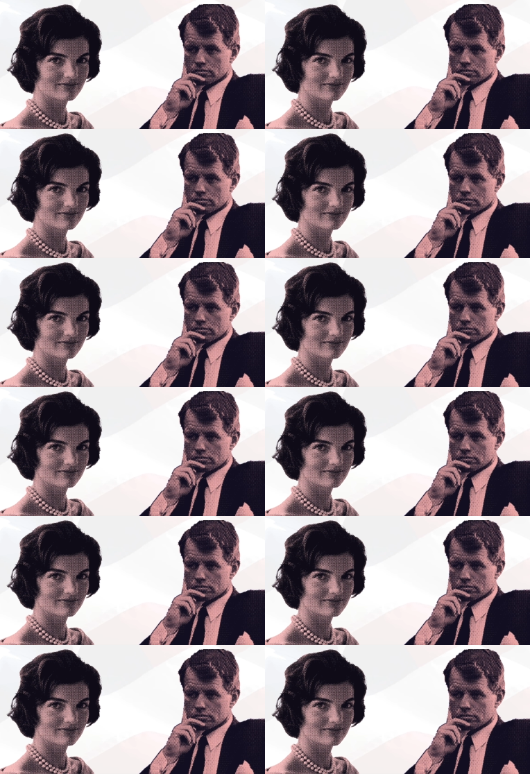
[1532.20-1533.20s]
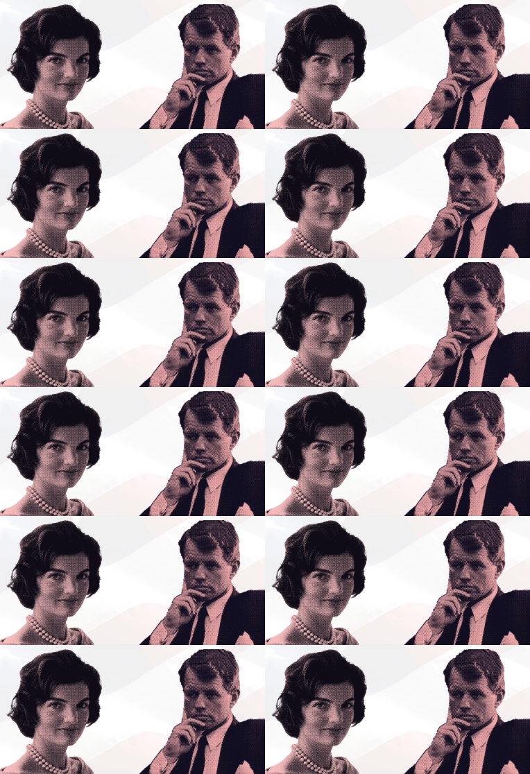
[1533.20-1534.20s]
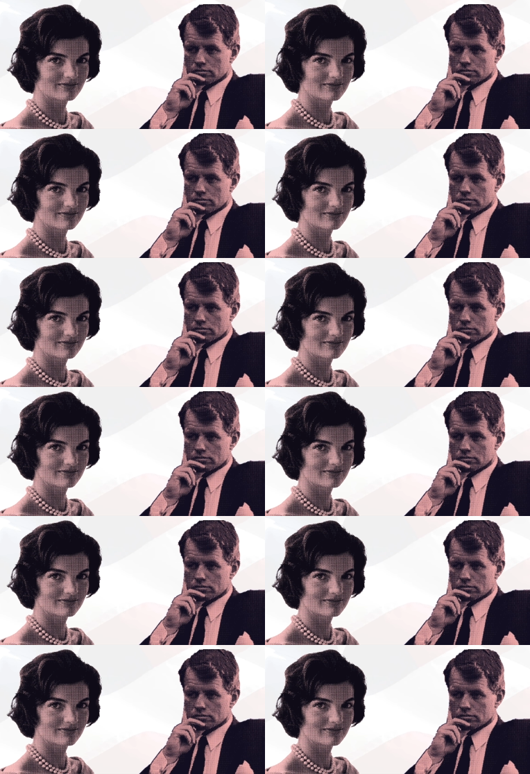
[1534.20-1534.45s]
No one is speaking in this clip.